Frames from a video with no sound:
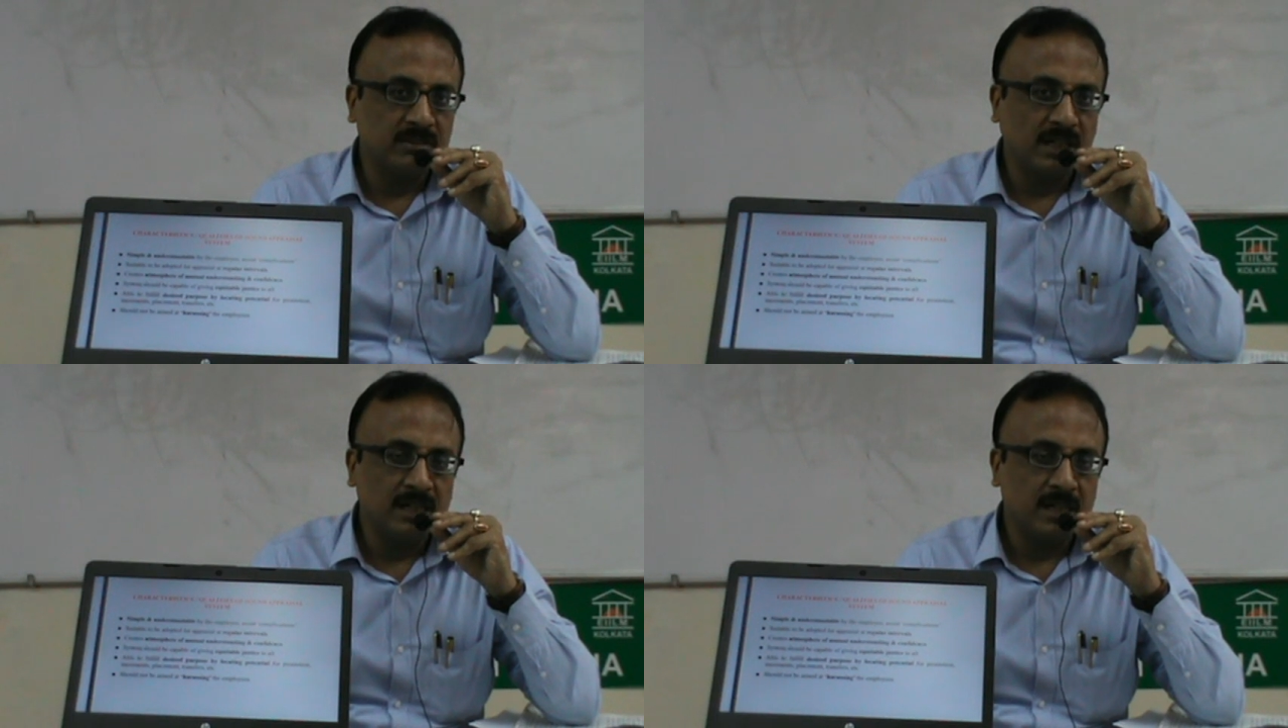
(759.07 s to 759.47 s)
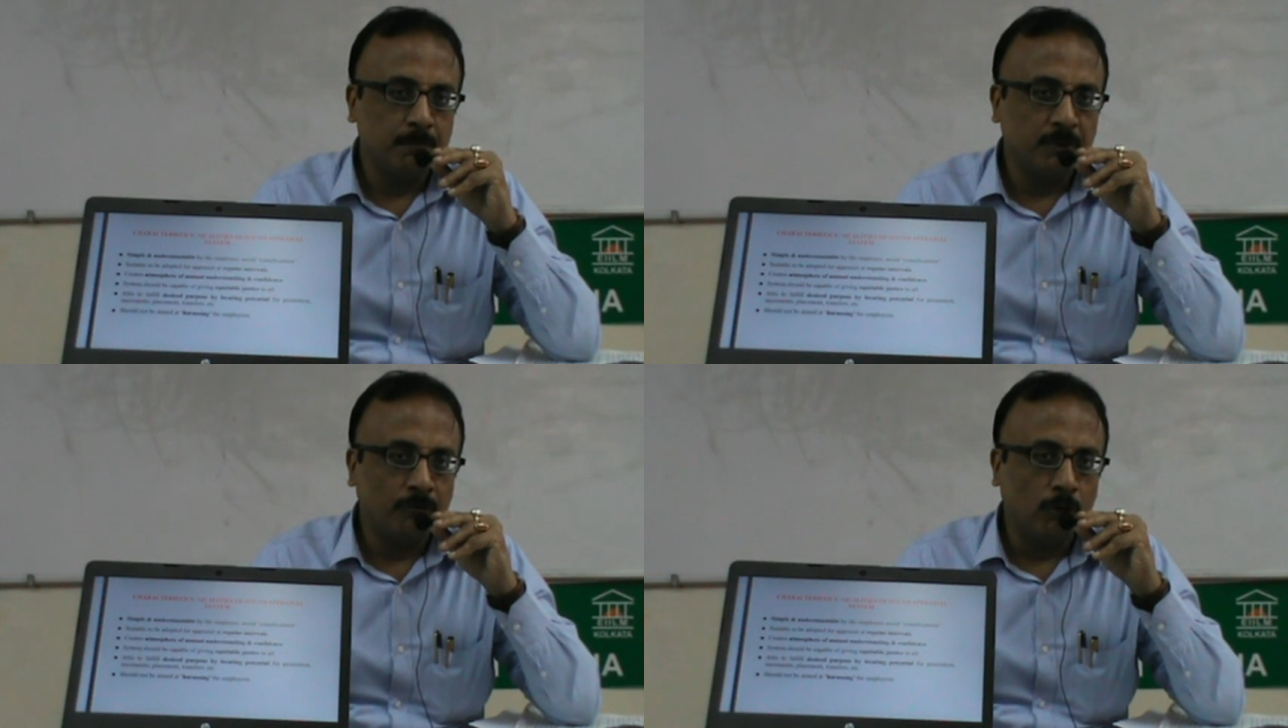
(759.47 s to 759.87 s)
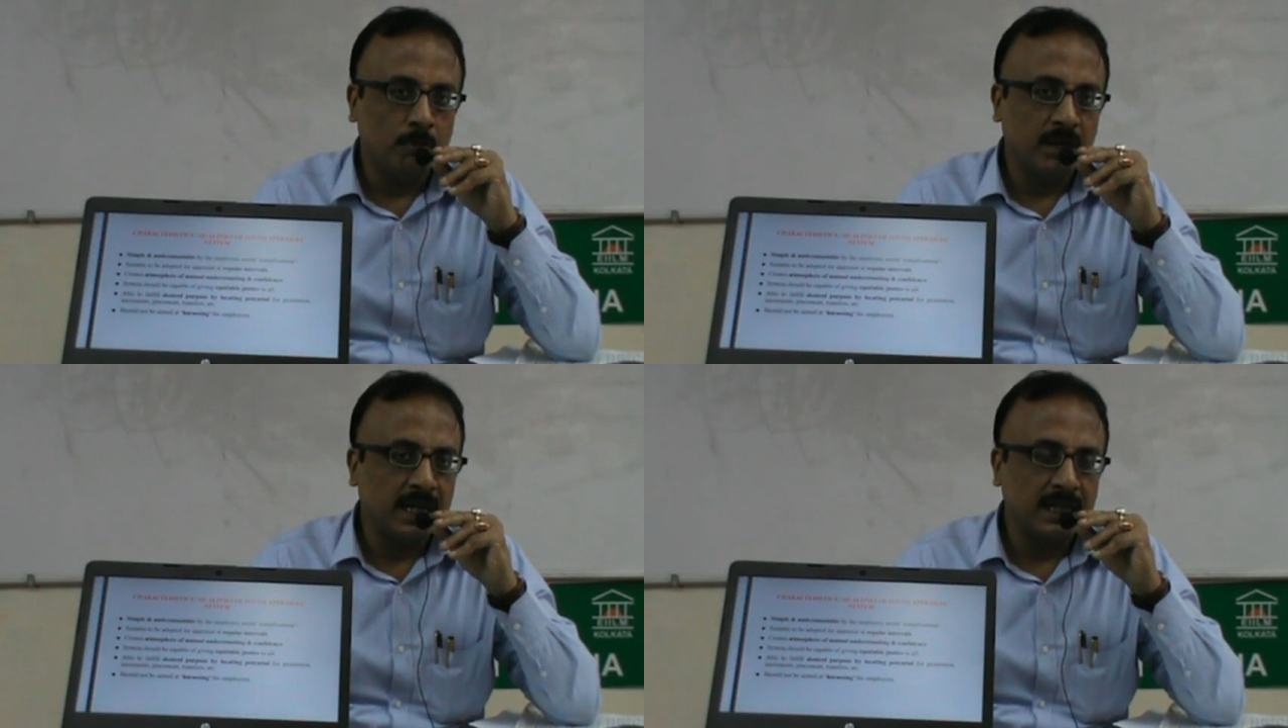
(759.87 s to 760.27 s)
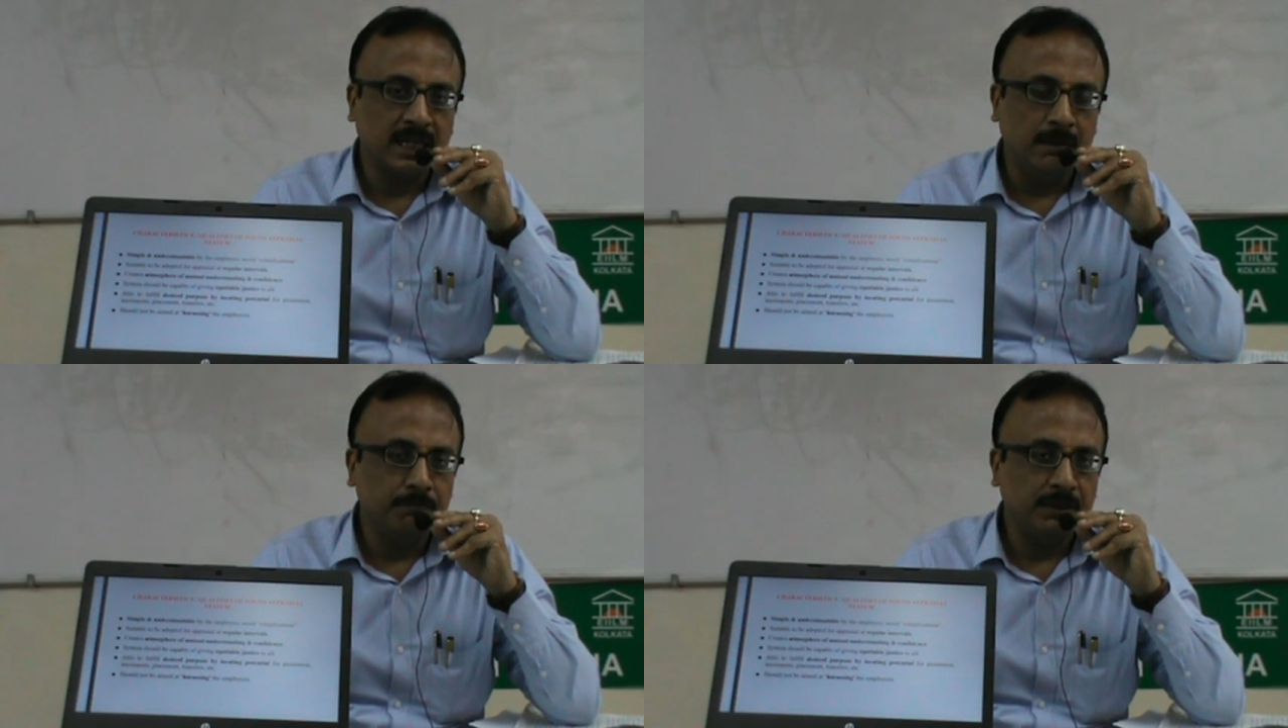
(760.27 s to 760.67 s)
is underperformer and
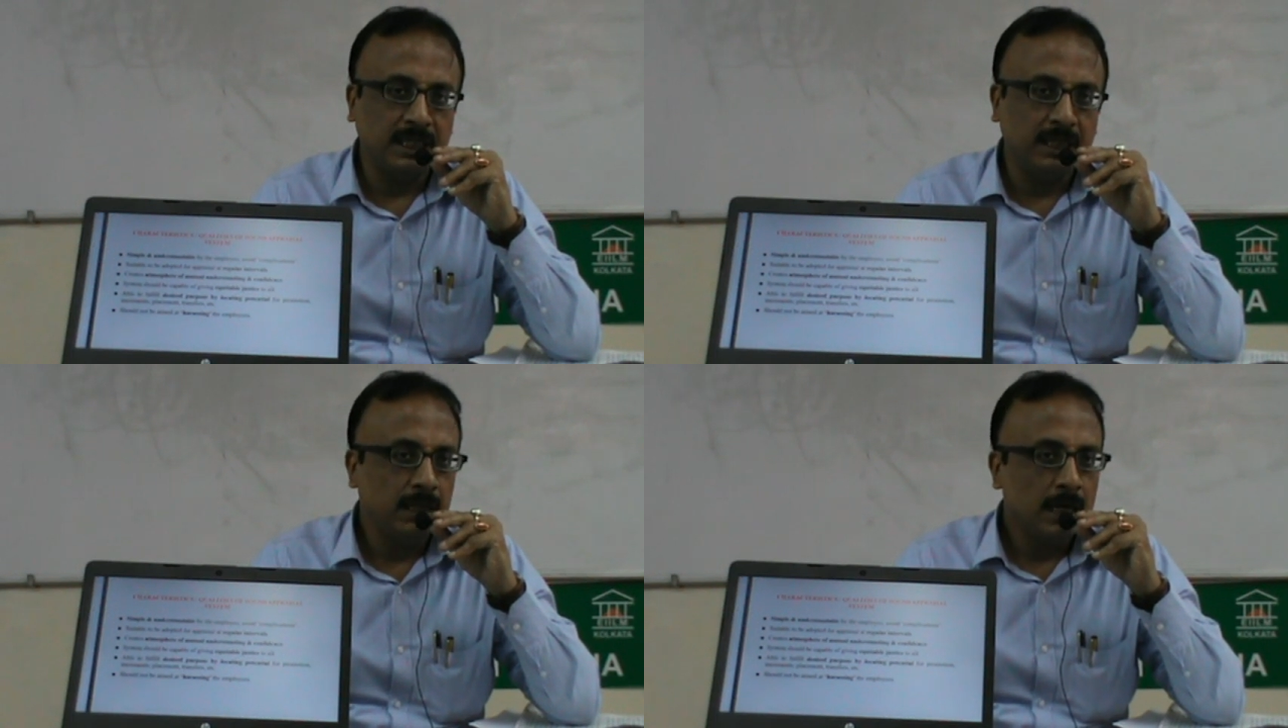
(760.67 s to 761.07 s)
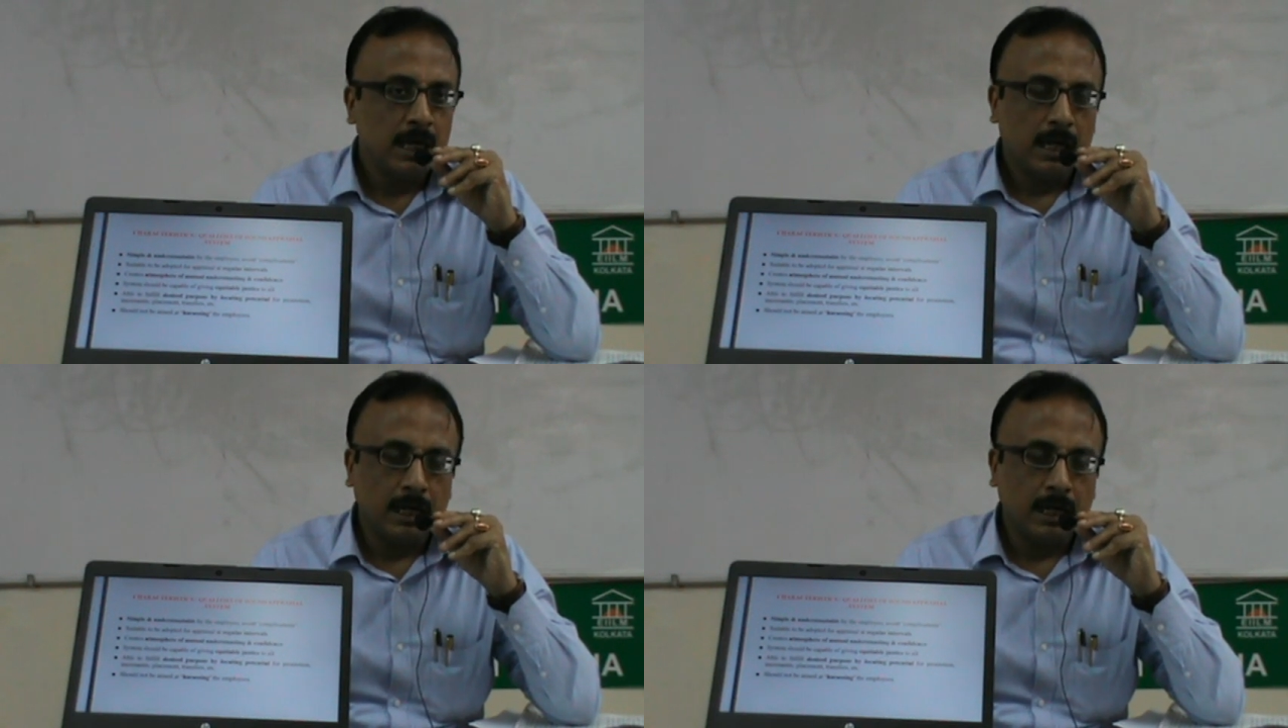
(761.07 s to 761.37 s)
company